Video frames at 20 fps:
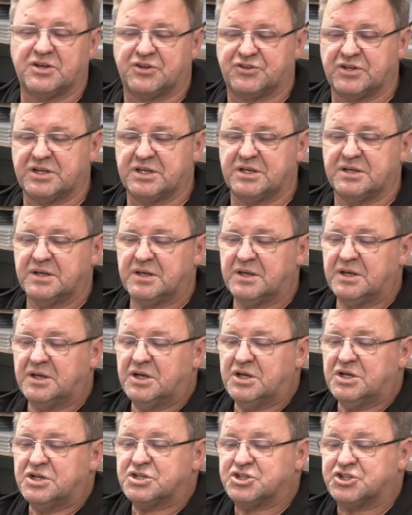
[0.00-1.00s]
see,
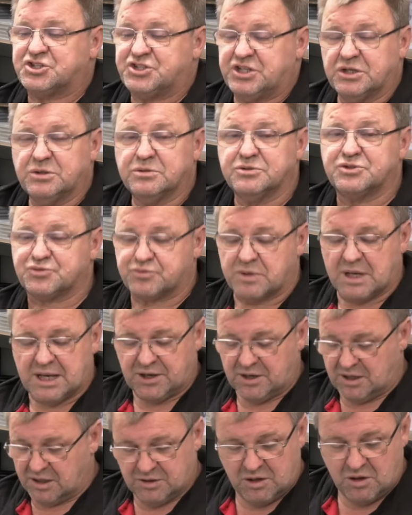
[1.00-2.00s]
seals
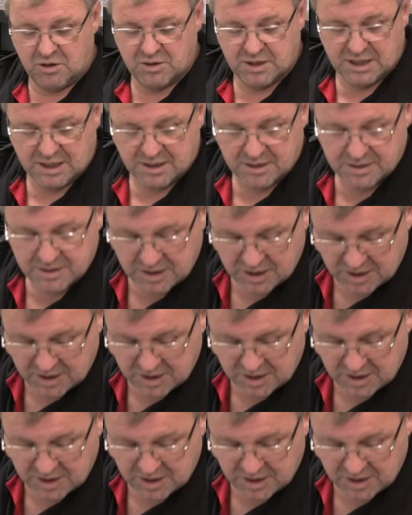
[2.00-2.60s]
run longer.